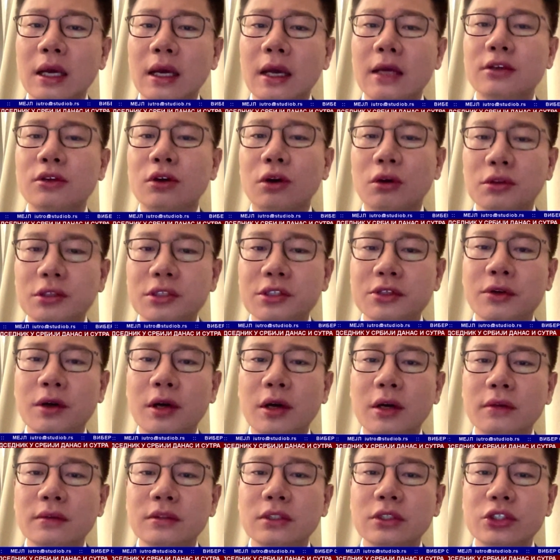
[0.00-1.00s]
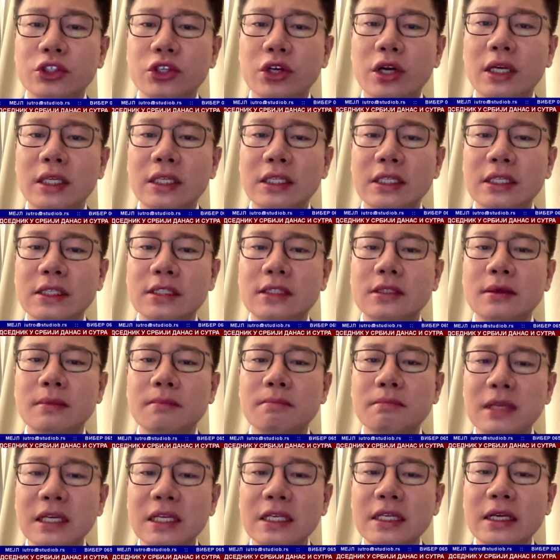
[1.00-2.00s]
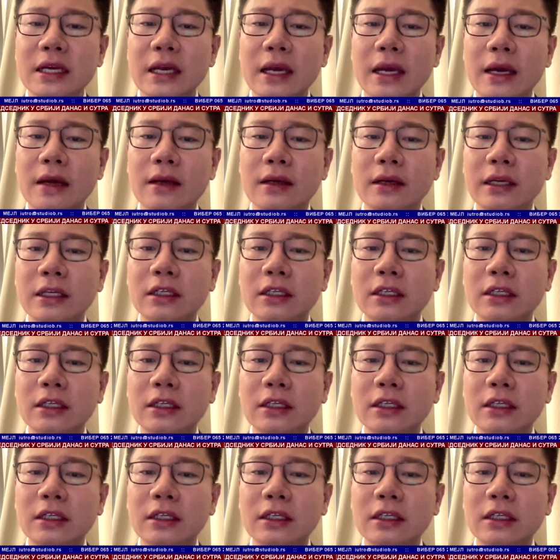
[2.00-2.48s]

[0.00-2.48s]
and also on Chinese media,